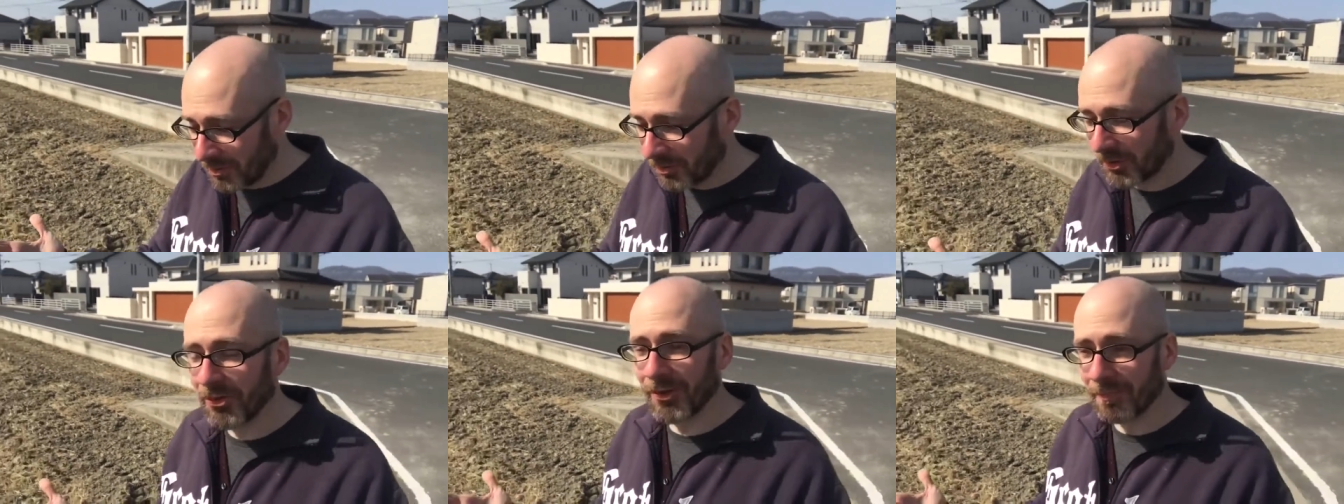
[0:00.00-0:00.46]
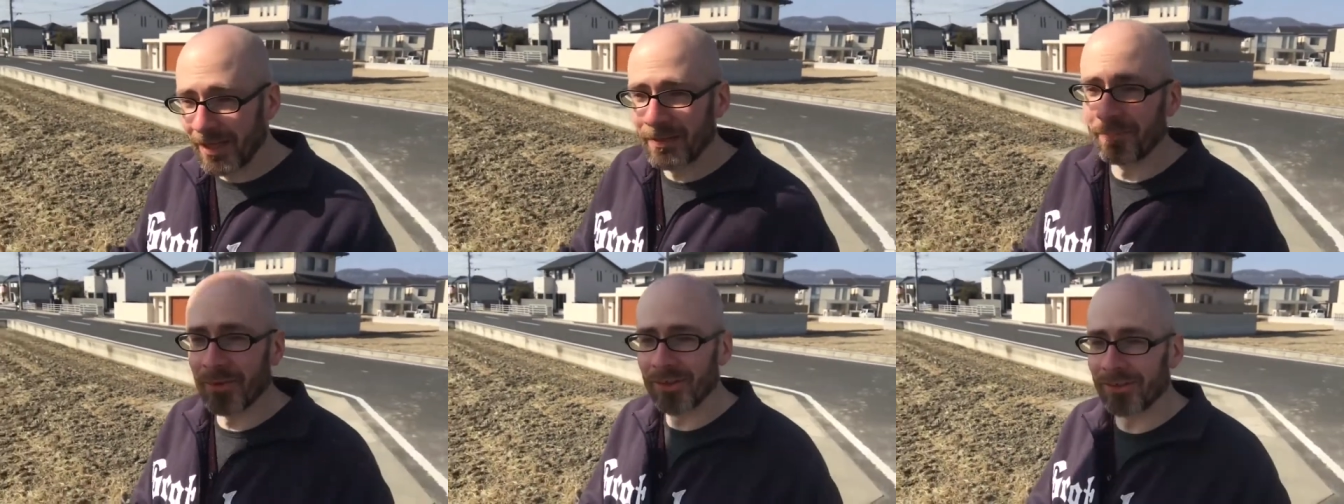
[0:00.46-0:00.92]
people who
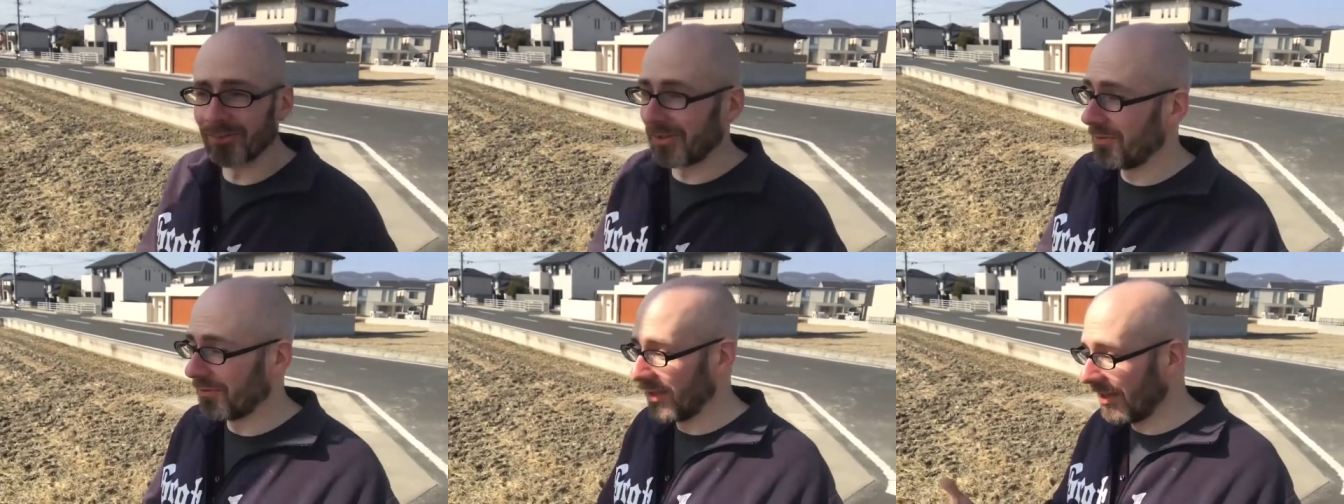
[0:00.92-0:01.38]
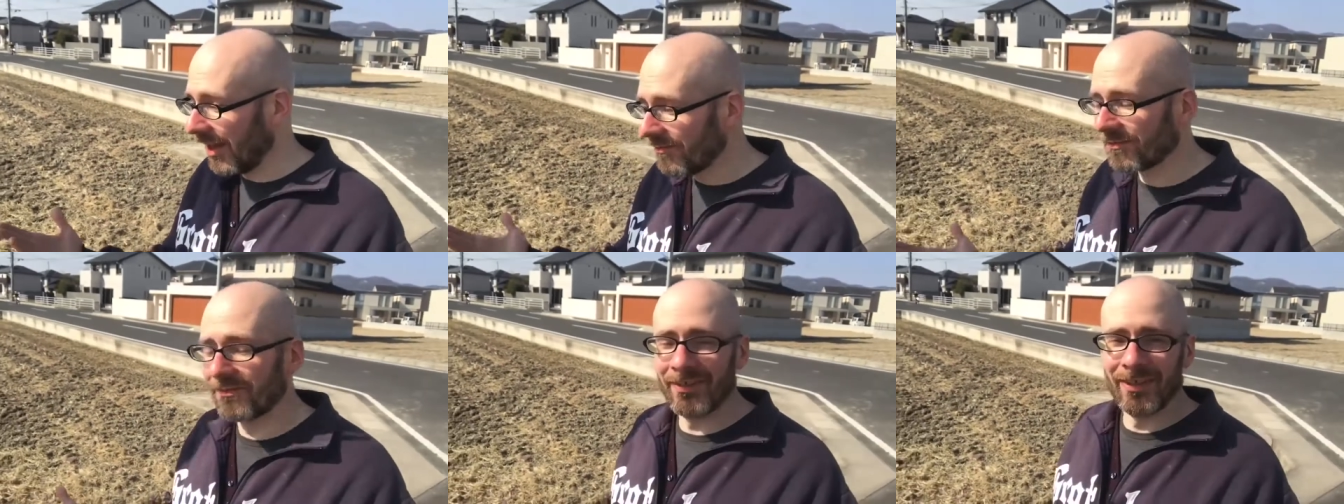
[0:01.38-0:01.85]
commit burglary would
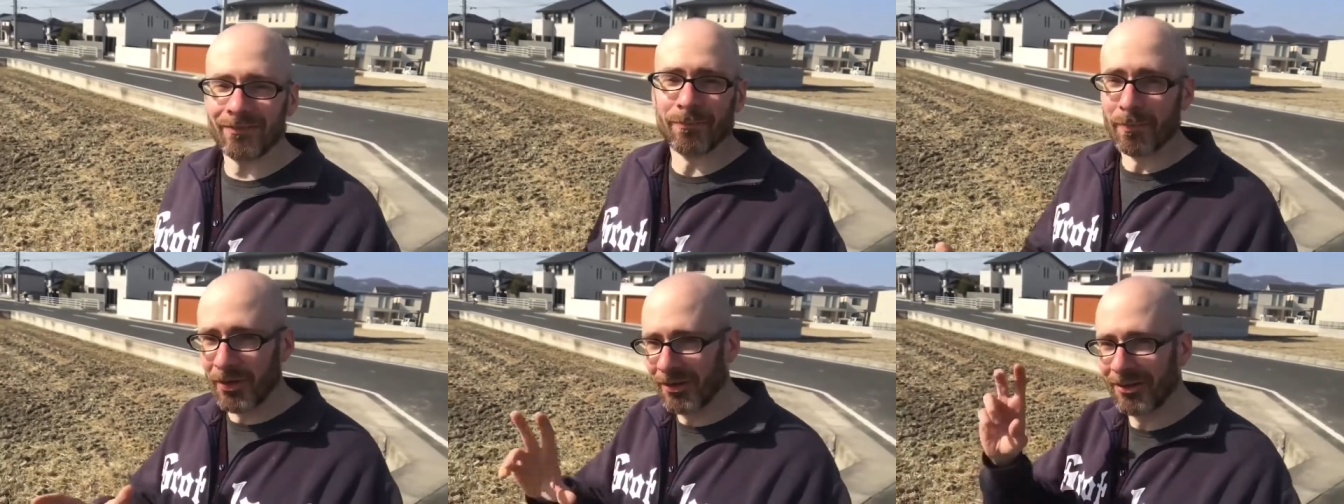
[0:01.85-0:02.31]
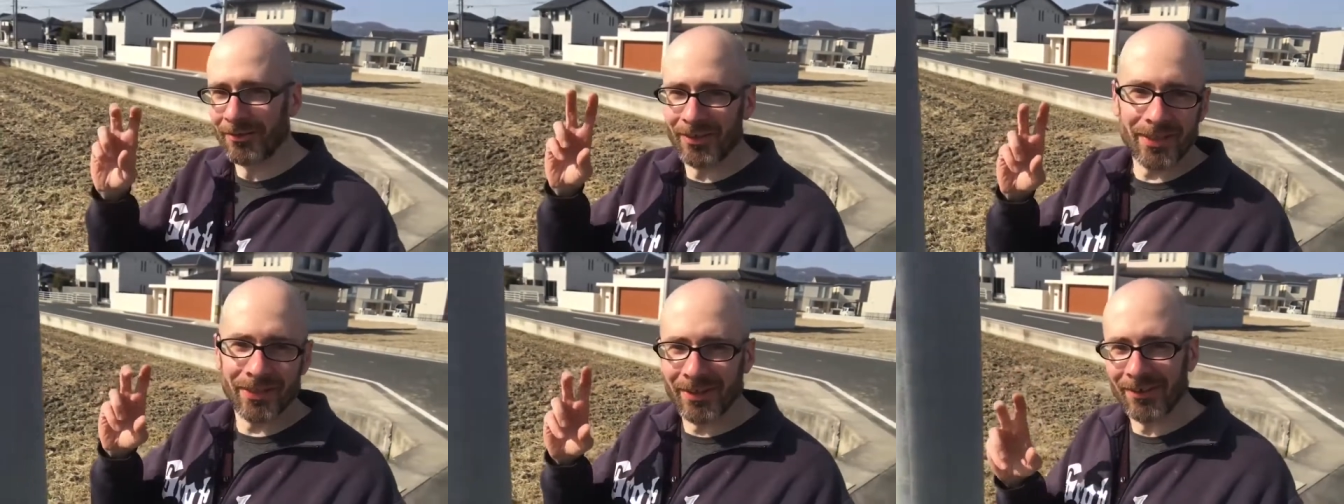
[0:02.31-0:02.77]
love if
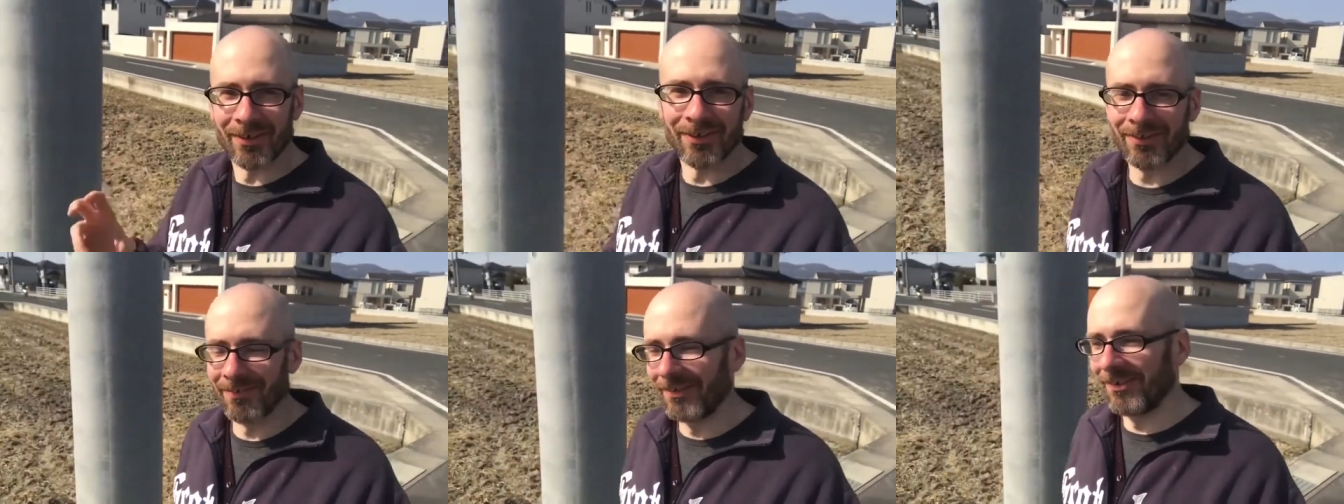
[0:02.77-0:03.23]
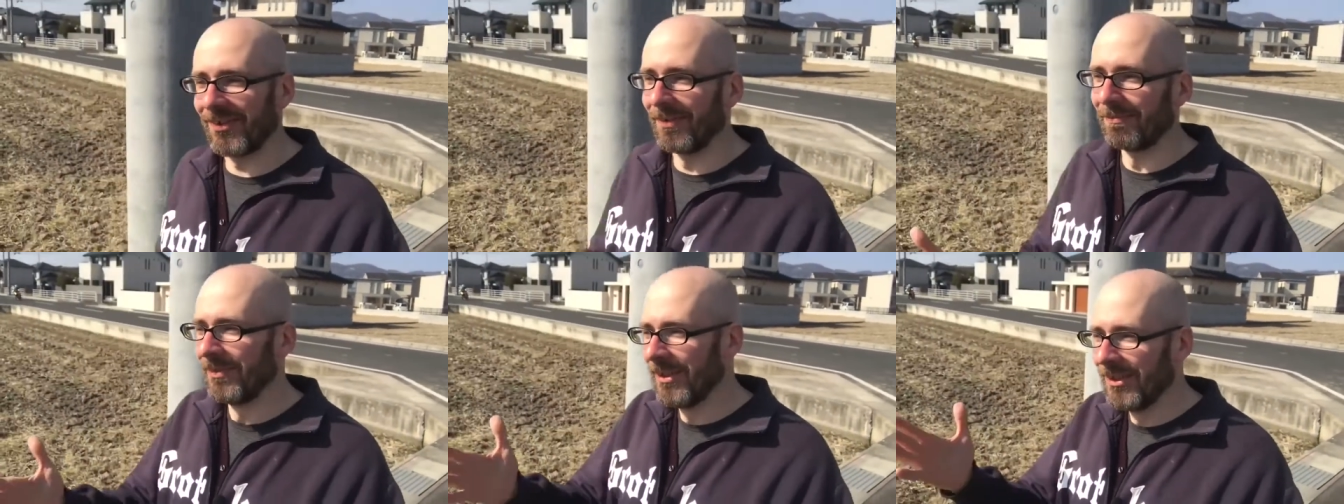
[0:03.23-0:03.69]
burglary theorist was
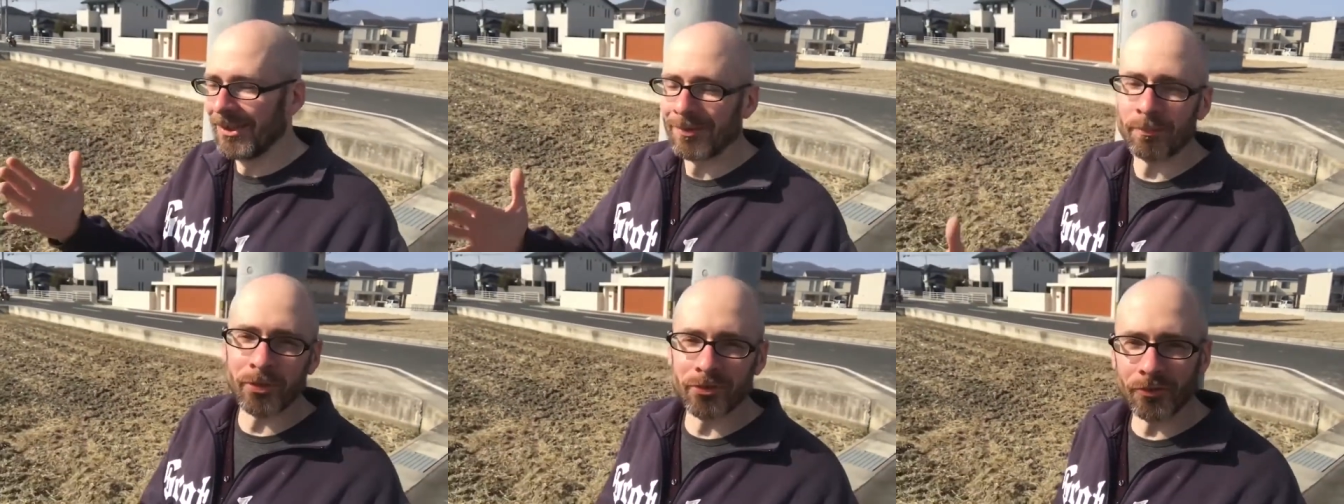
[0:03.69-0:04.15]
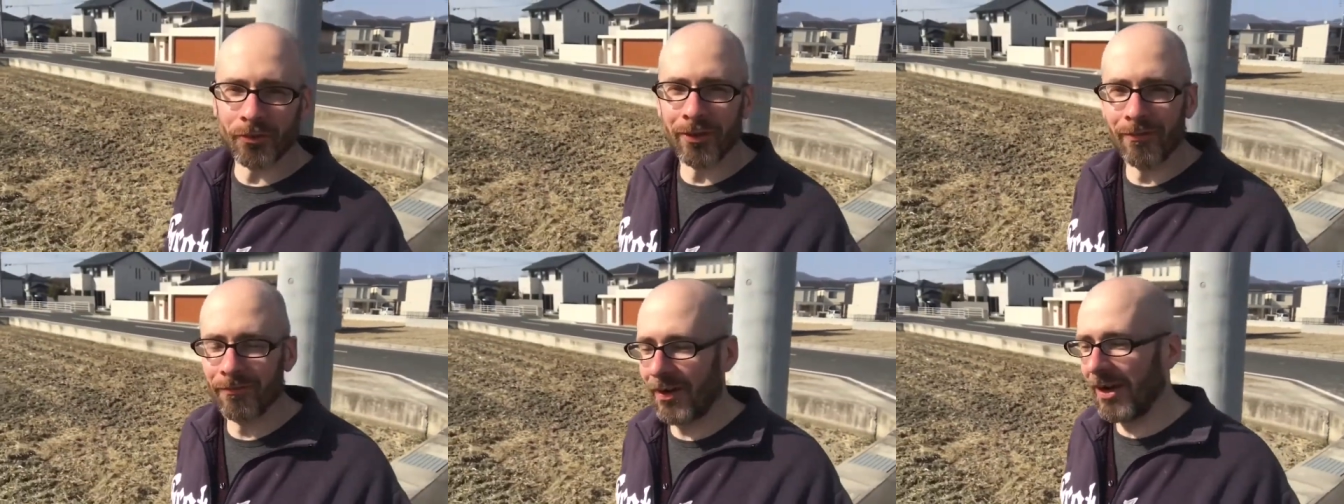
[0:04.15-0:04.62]
some
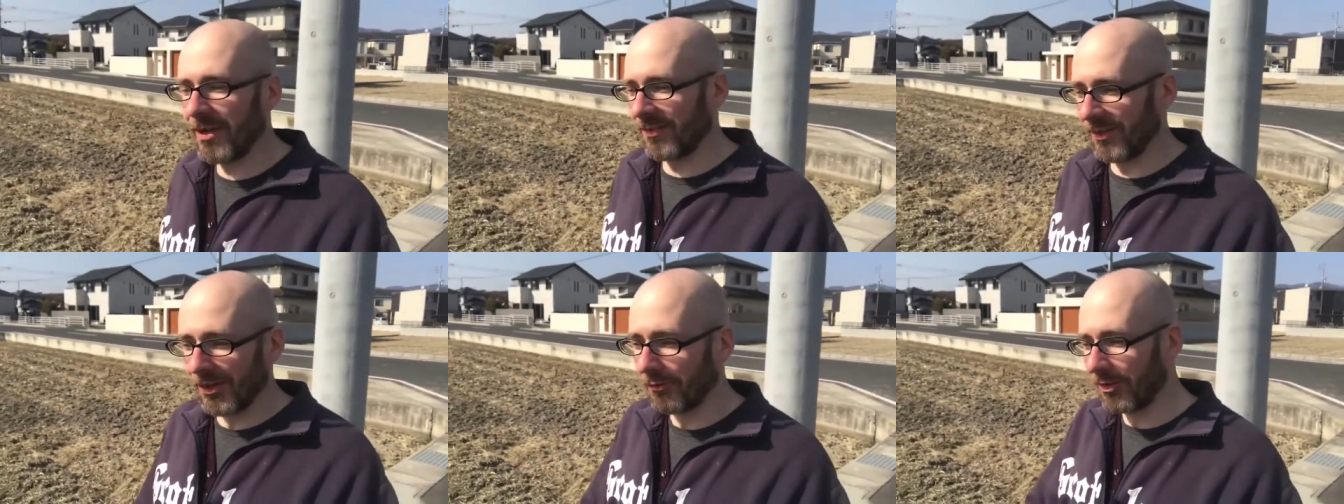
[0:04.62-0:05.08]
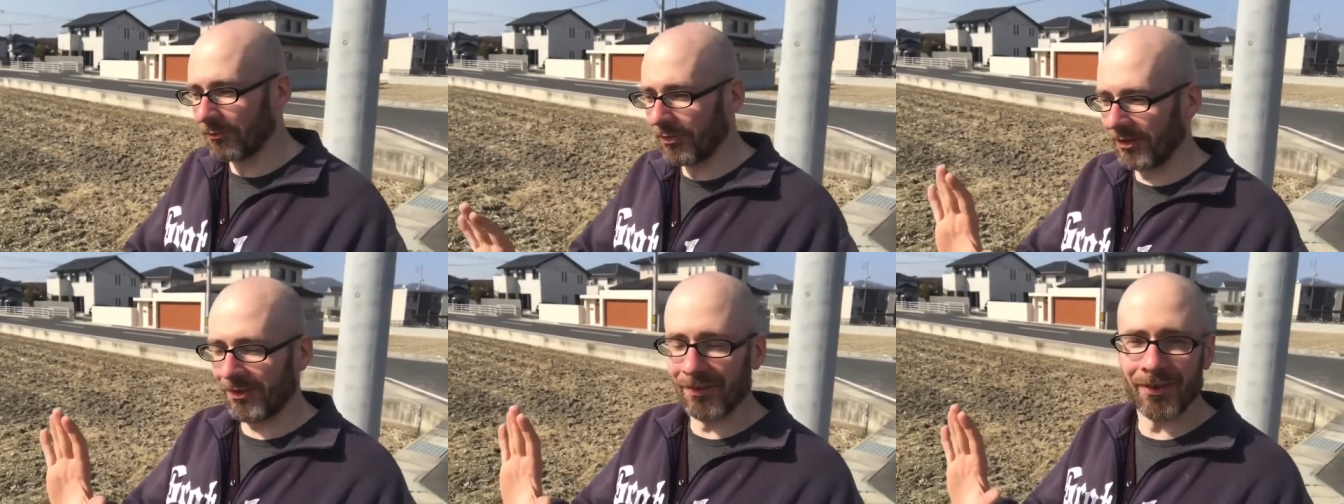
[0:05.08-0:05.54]
pejorative phrase and no
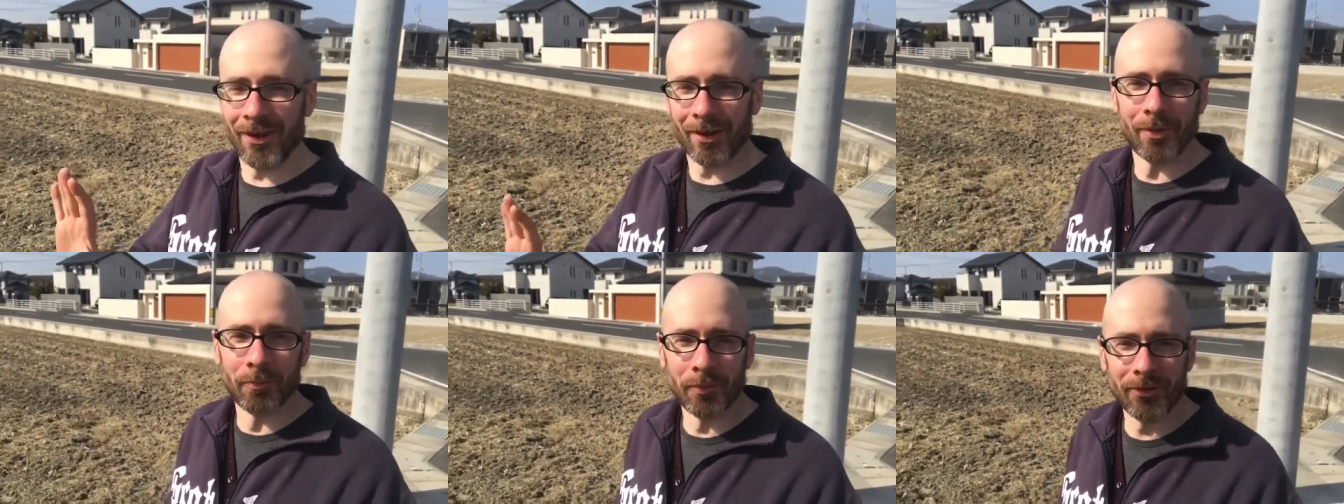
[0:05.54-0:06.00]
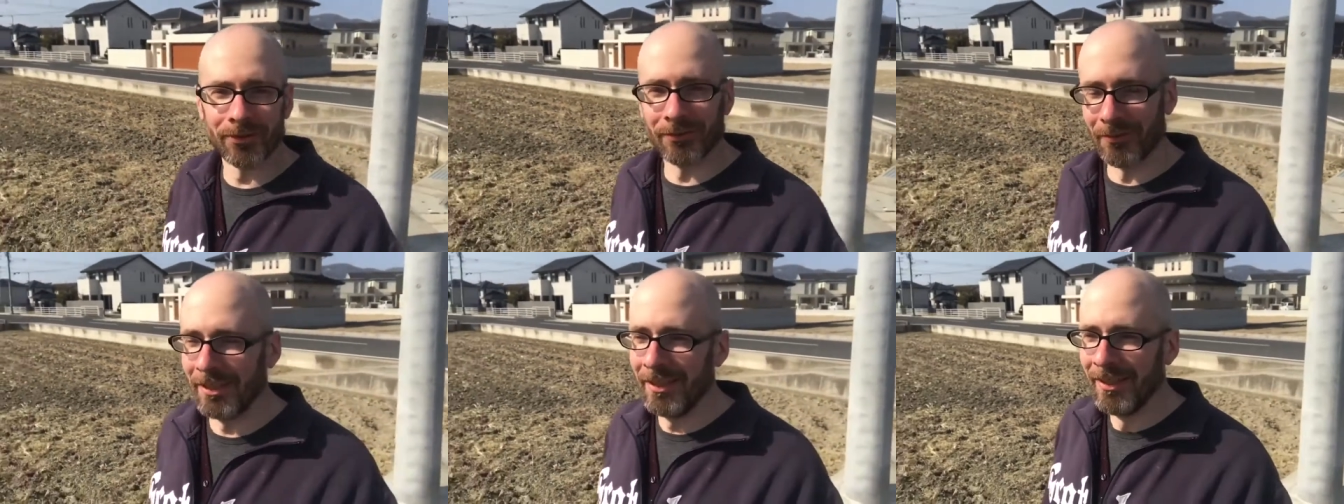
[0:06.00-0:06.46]
one wants to talk about
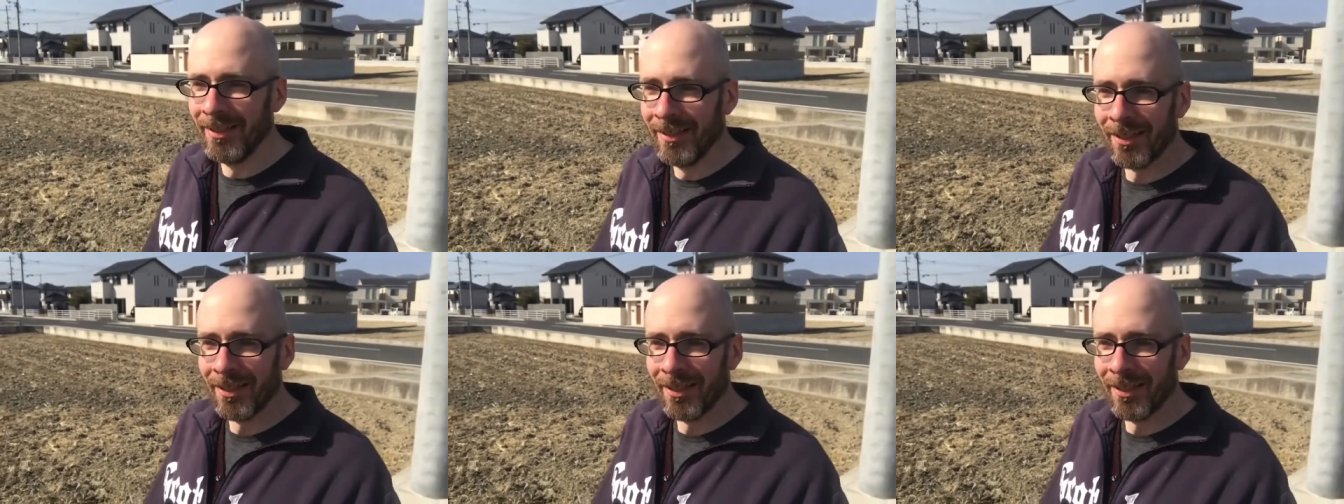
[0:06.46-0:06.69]
burglary.